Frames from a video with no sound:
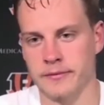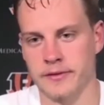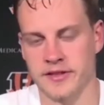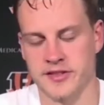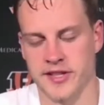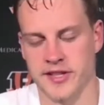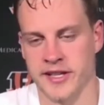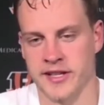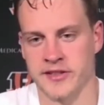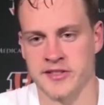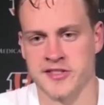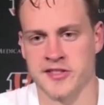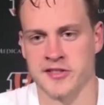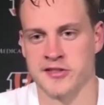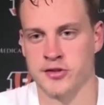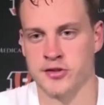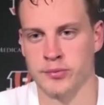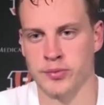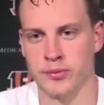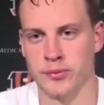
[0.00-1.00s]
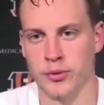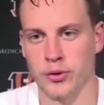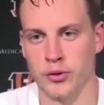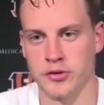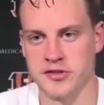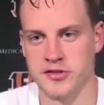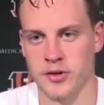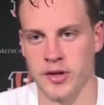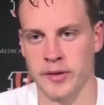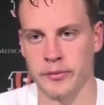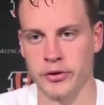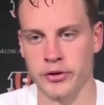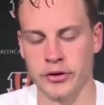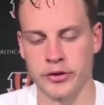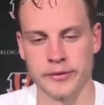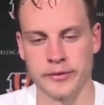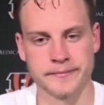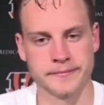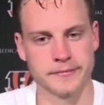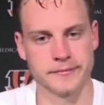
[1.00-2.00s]
It's like it's the Super Bowl. So
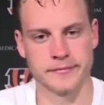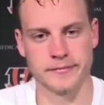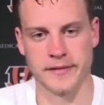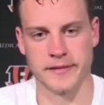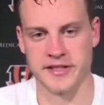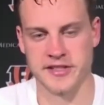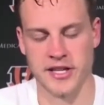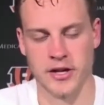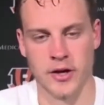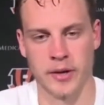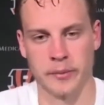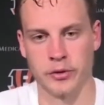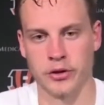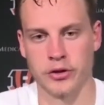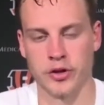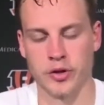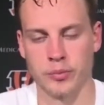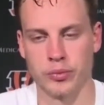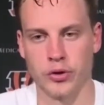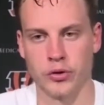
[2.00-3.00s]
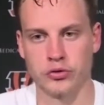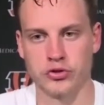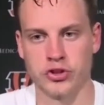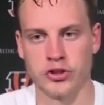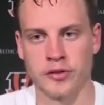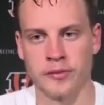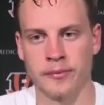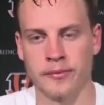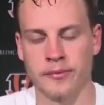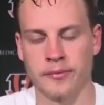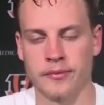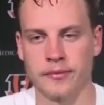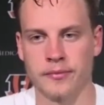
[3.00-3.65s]
that's how I'm going to approach it.